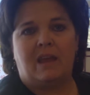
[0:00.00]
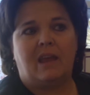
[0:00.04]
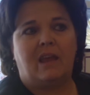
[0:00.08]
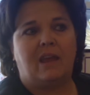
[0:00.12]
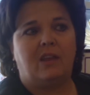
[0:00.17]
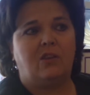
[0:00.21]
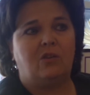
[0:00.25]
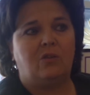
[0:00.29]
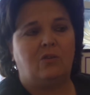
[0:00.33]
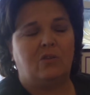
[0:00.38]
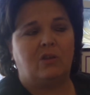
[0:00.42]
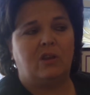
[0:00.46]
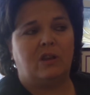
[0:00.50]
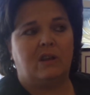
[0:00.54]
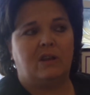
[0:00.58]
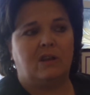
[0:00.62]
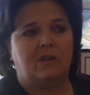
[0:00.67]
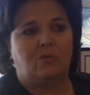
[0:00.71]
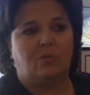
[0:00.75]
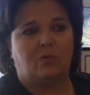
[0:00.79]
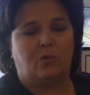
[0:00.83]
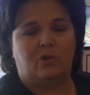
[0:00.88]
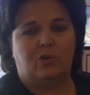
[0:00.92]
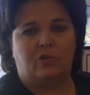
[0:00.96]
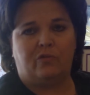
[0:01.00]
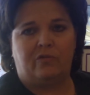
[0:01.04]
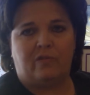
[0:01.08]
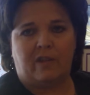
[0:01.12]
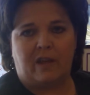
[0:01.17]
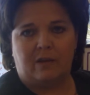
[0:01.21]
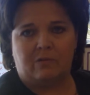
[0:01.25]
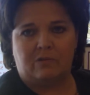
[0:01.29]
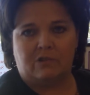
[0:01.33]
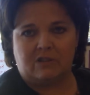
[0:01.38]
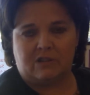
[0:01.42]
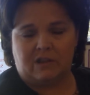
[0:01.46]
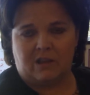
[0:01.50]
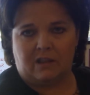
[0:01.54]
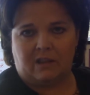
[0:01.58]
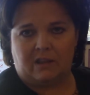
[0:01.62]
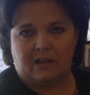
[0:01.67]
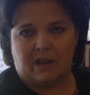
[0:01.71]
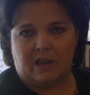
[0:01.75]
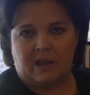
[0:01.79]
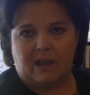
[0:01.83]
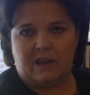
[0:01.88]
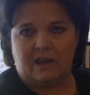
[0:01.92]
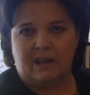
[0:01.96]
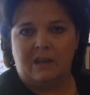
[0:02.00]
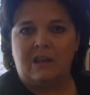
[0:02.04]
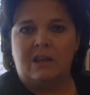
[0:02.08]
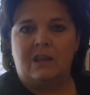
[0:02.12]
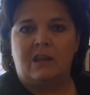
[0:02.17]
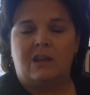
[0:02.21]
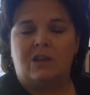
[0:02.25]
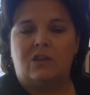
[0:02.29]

and you can order flowers online.